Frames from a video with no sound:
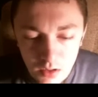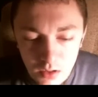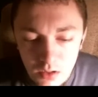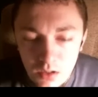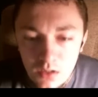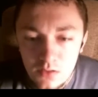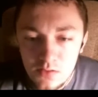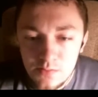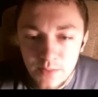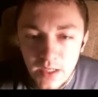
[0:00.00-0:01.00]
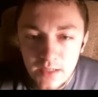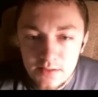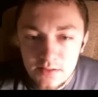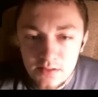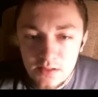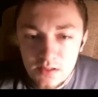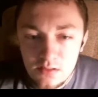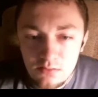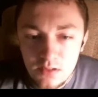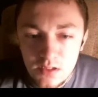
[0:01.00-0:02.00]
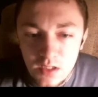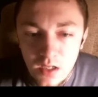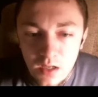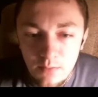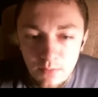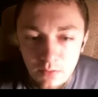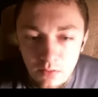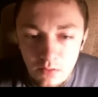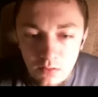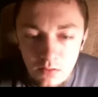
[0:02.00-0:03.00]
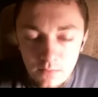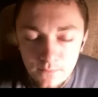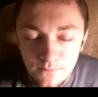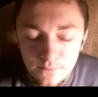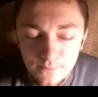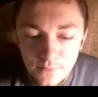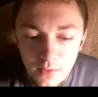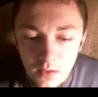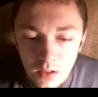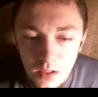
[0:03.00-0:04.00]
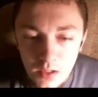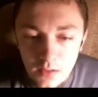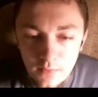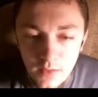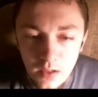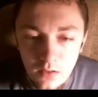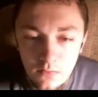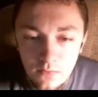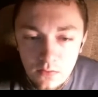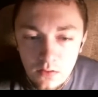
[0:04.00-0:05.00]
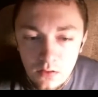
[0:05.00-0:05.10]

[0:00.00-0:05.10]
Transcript: Oh, those bastards, they switched it up. I got the valve.